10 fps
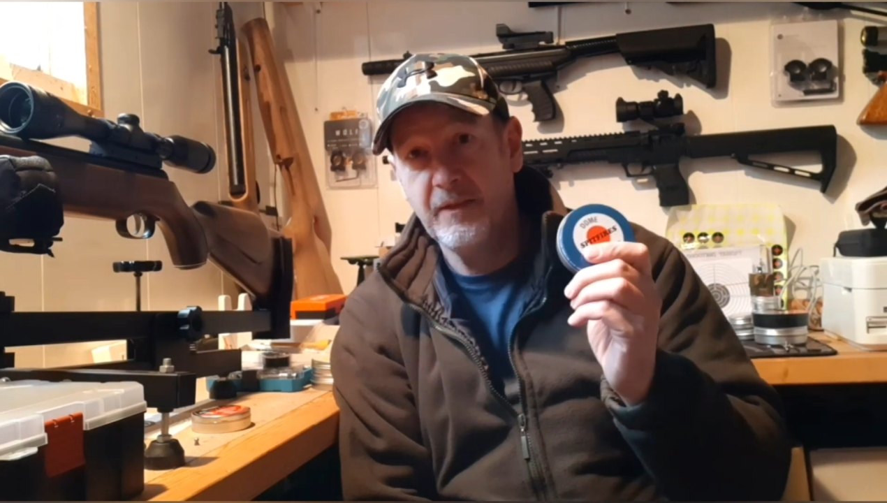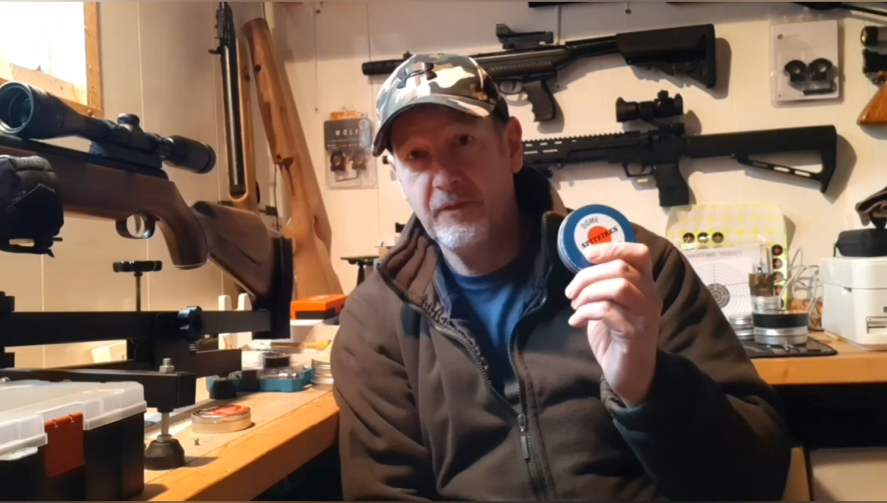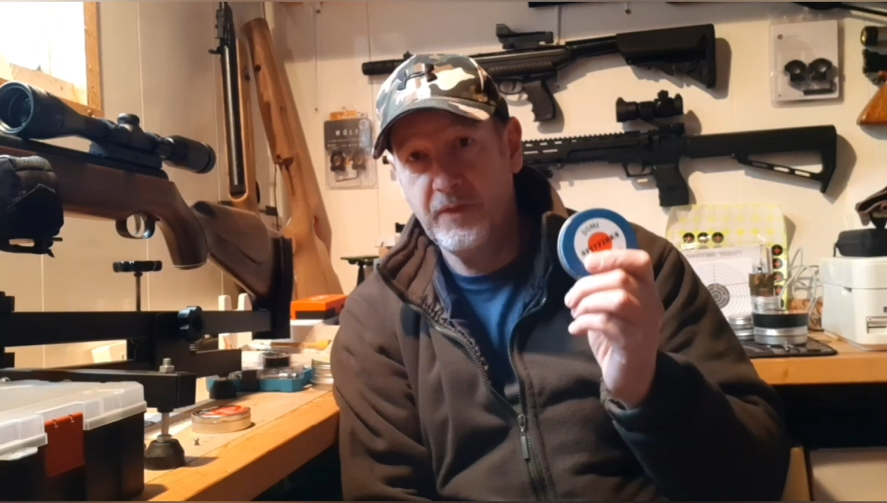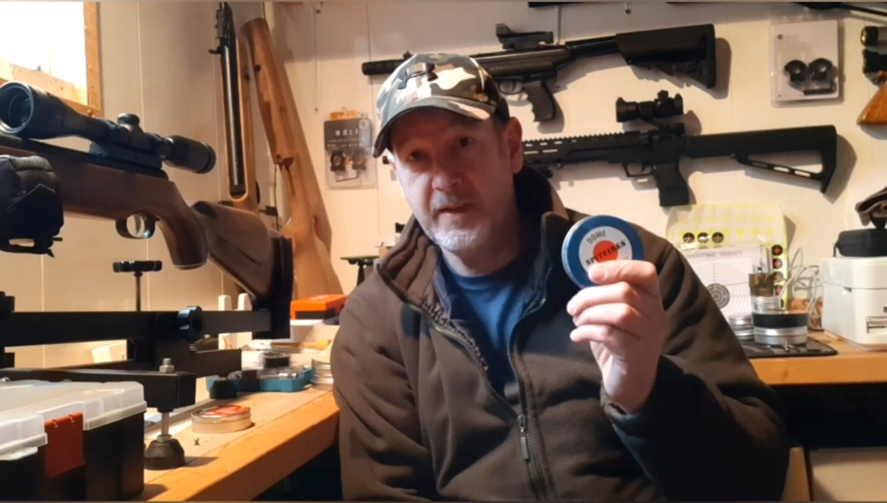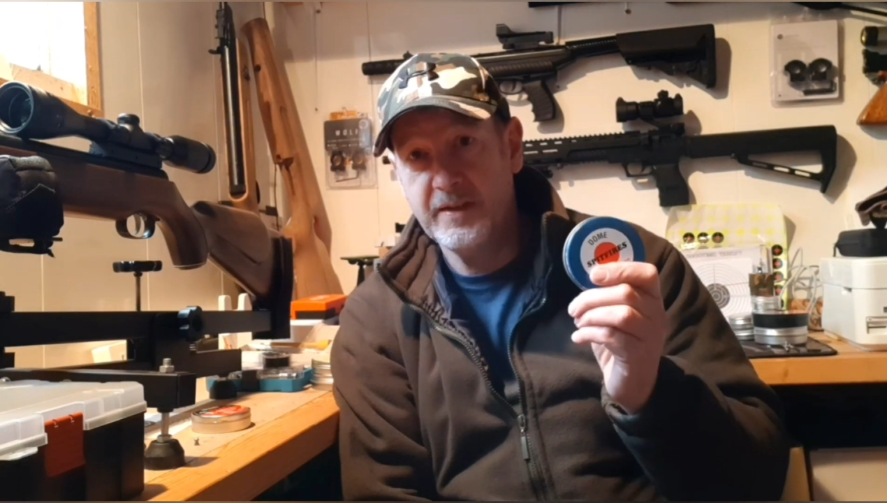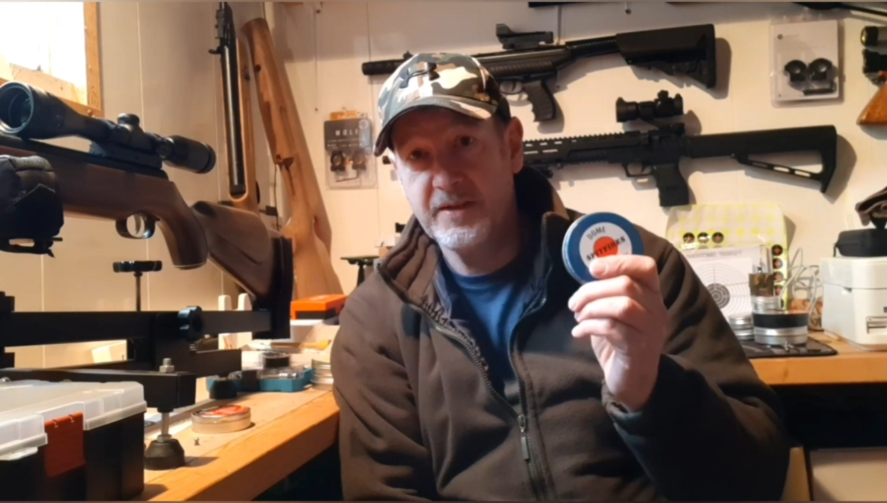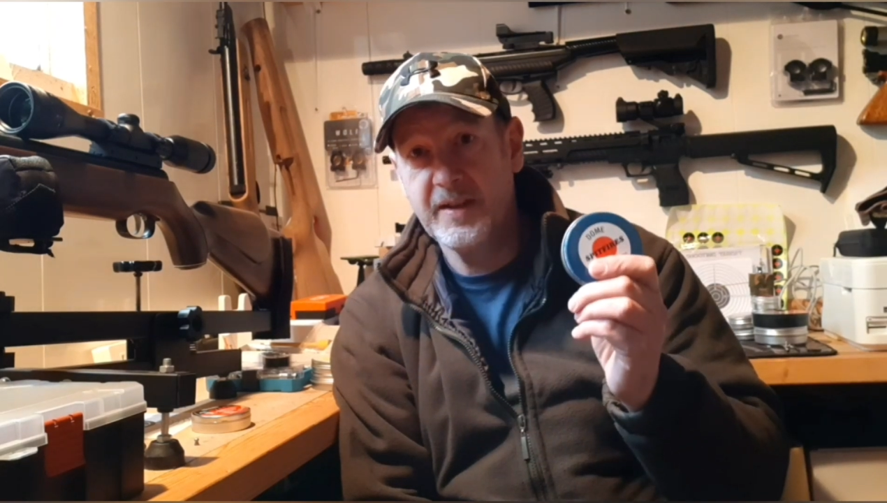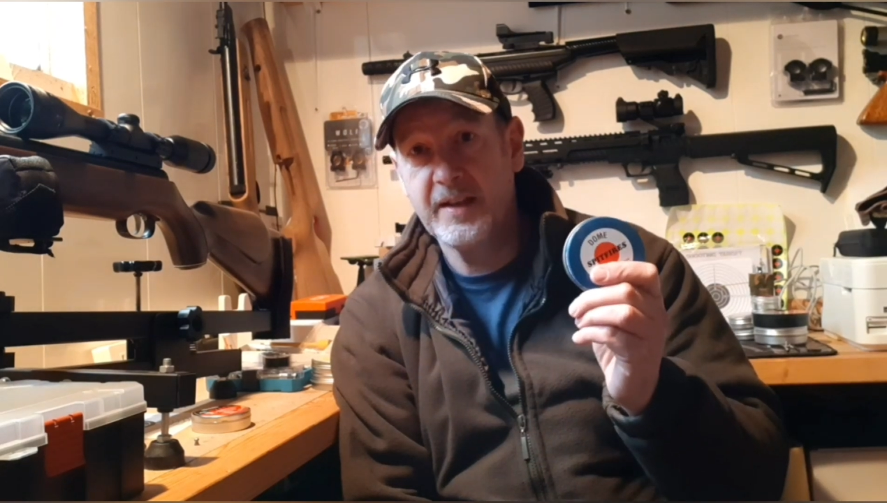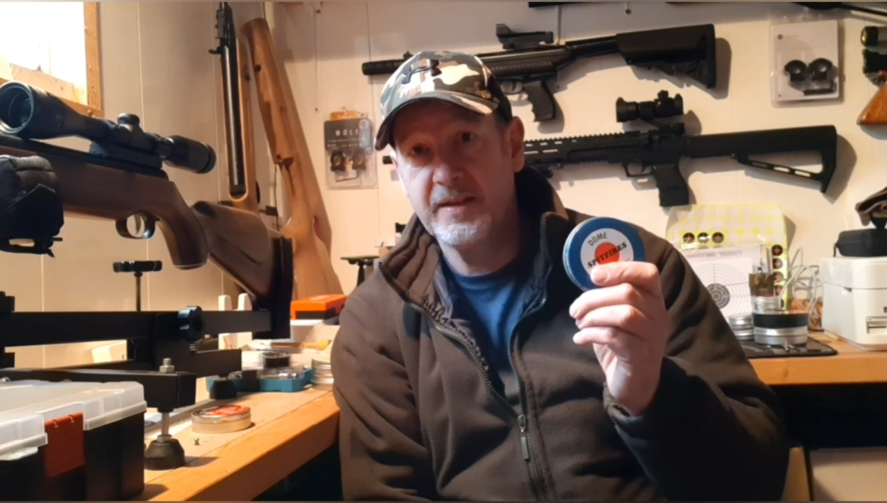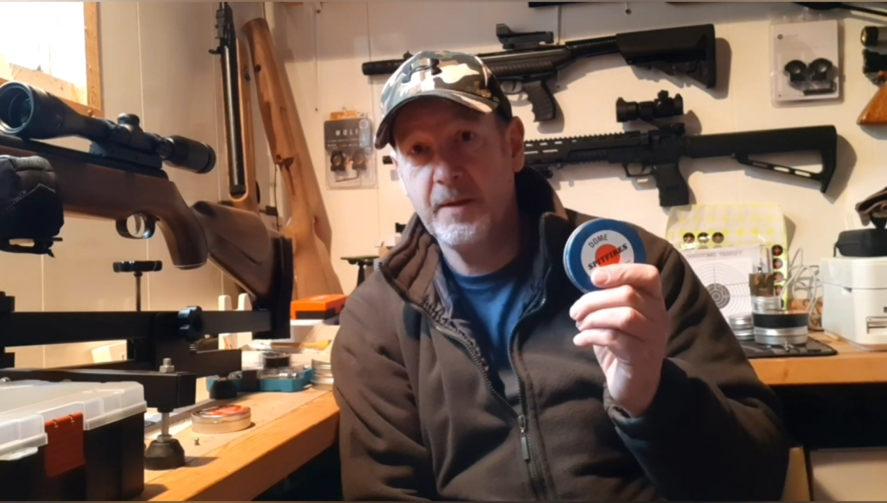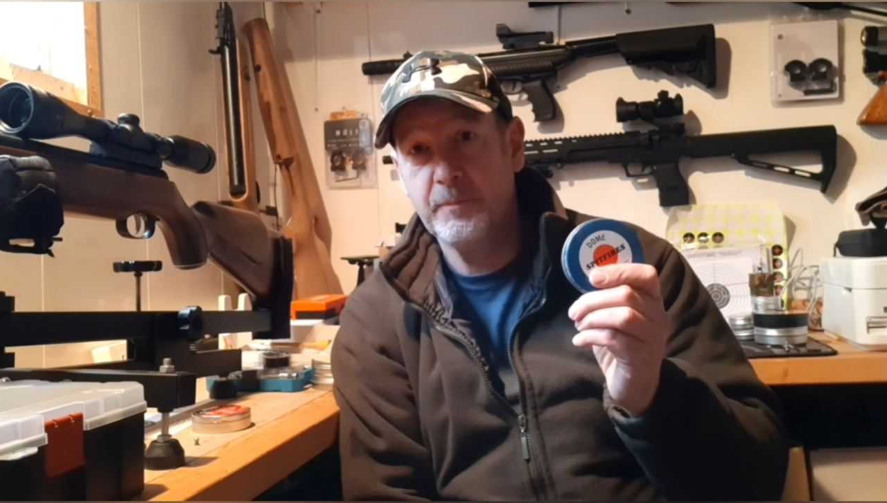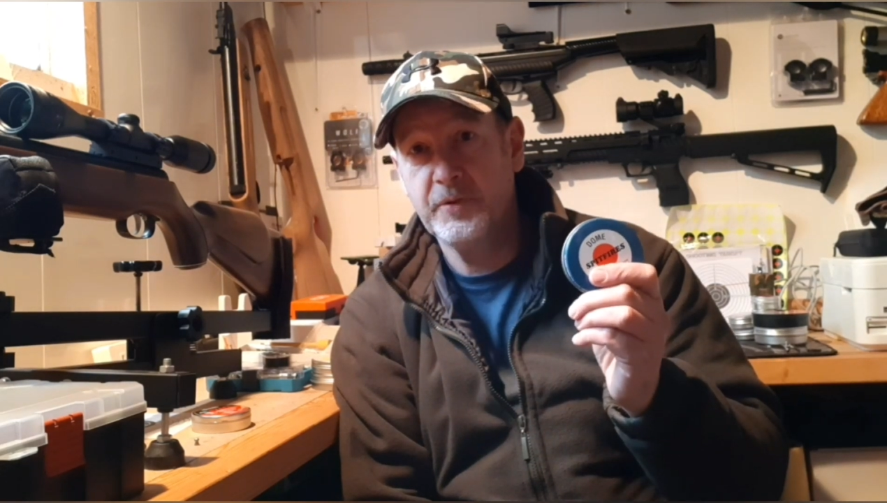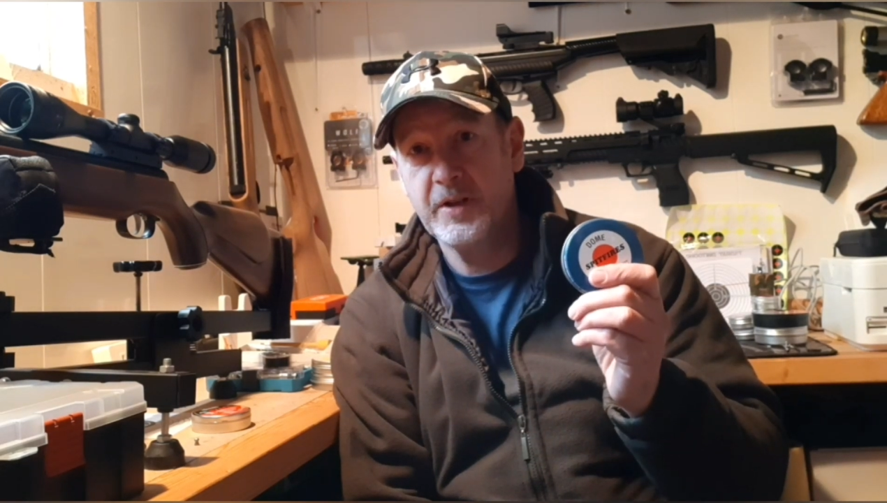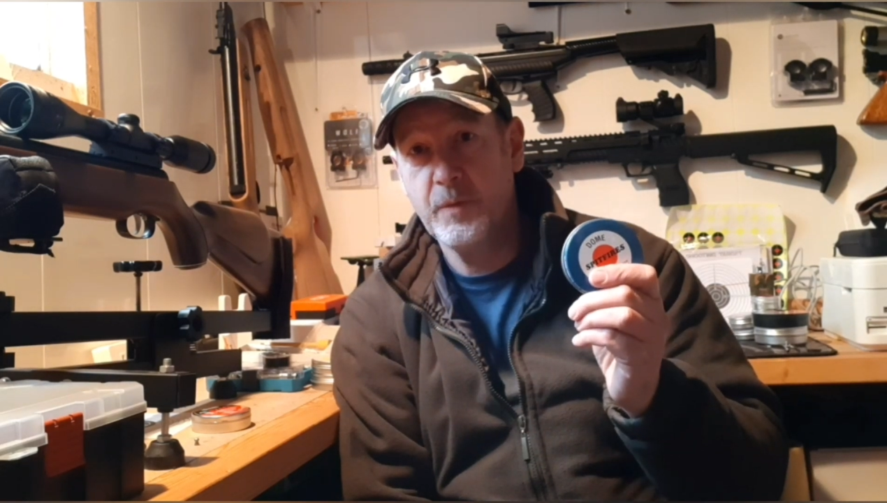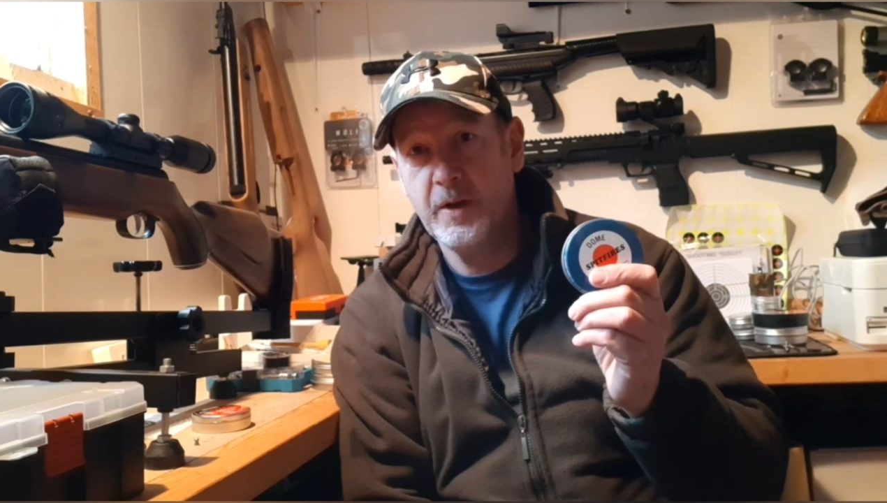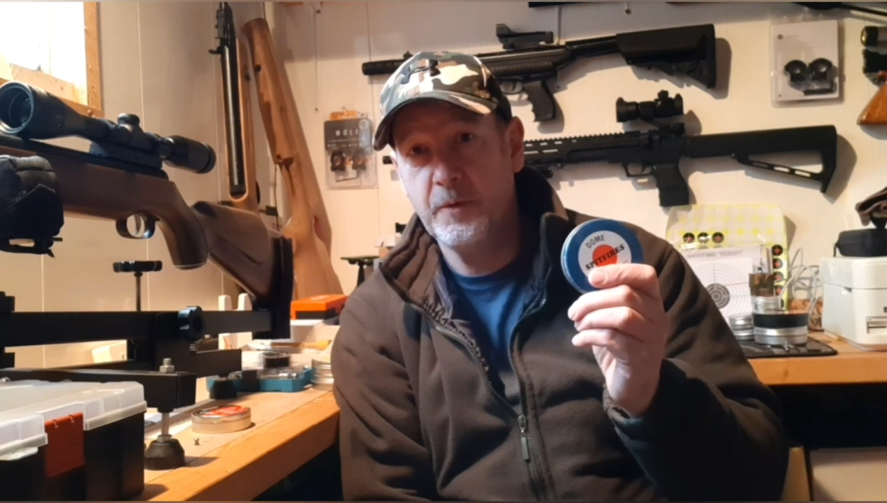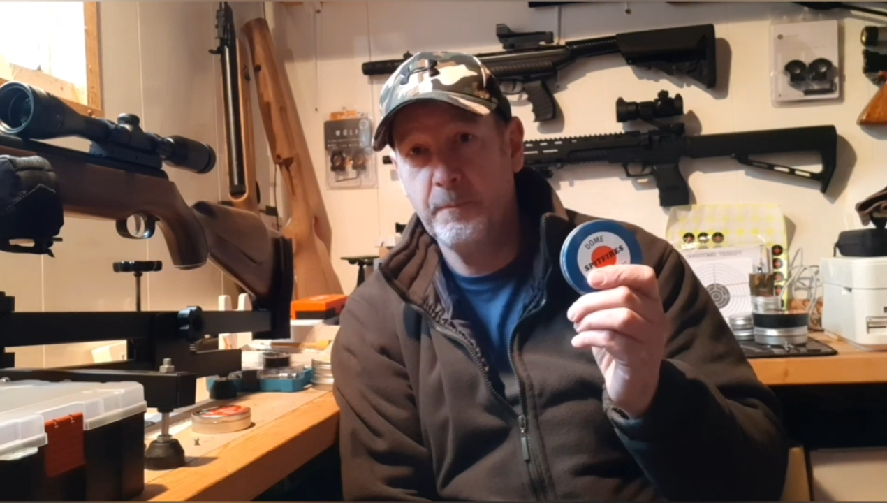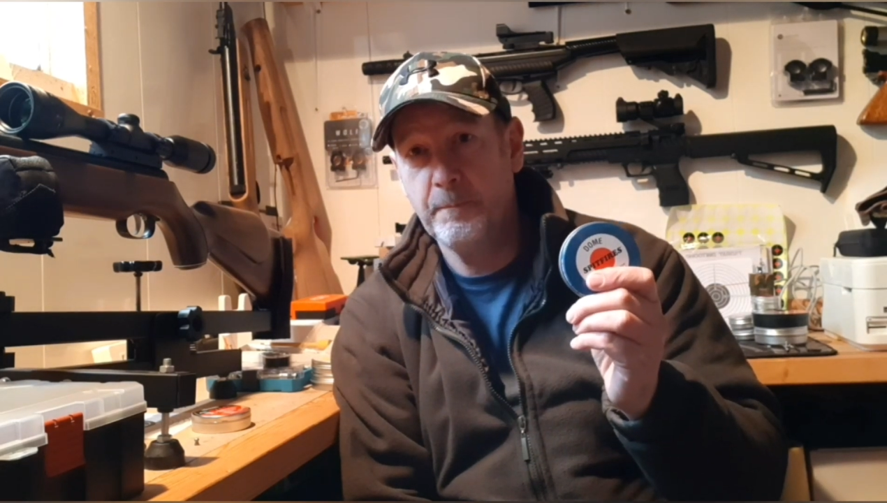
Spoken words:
these stacked up pretty well.